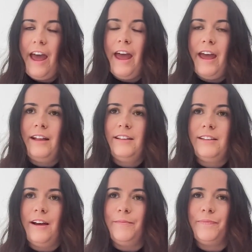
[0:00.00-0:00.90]
And
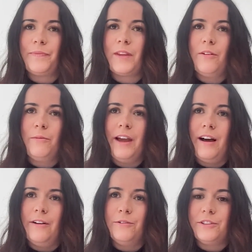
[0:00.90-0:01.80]
we
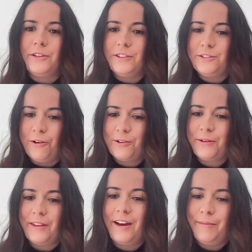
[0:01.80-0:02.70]
are also in talks
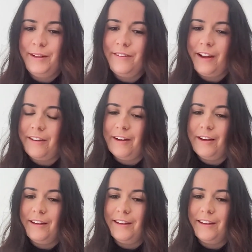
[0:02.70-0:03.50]
with a couple of other